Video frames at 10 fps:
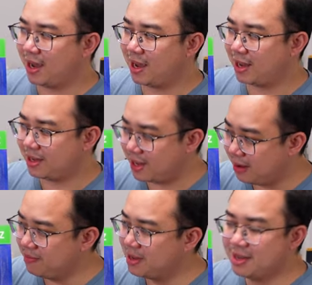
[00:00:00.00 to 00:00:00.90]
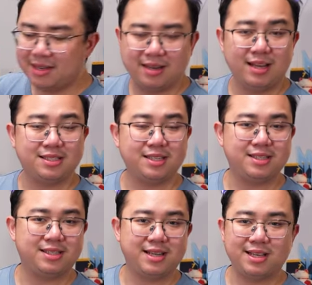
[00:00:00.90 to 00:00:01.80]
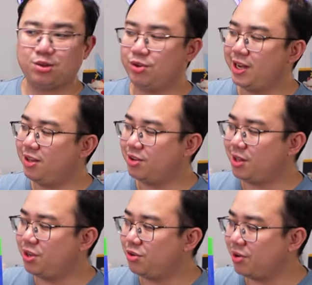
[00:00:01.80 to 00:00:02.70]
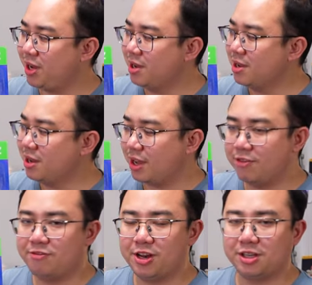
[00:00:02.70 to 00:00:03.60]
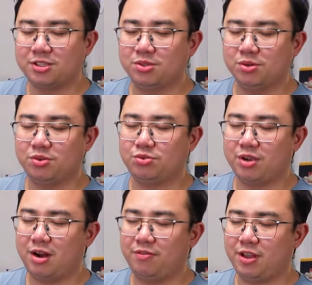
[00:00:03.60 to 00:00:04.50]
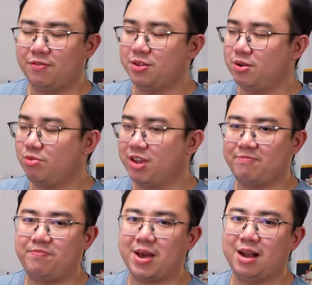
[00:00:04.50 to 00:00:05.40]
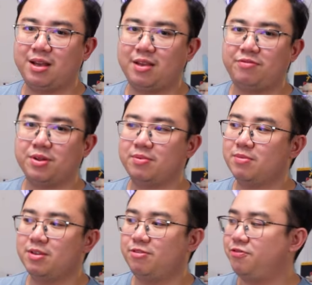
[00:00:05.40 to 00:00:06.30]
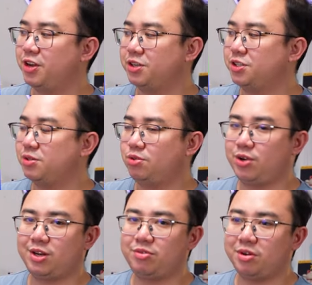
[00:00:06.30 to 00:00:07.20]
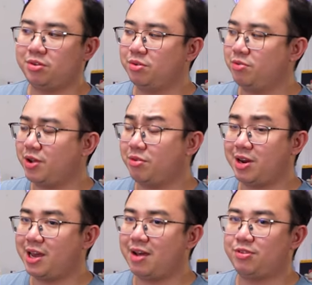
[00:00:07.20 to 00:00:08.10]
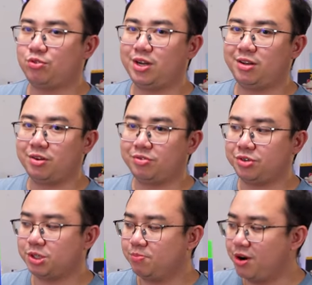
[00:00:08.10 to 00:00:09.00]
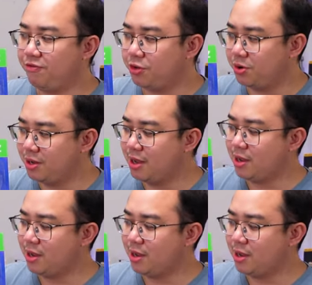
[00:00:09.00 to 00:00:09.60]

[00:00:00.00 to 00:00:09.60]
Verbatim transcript: And yep, this is the 2023 Infinix Note 12. Even though we have barely even finished 2022, we already have a 2023 smartphone.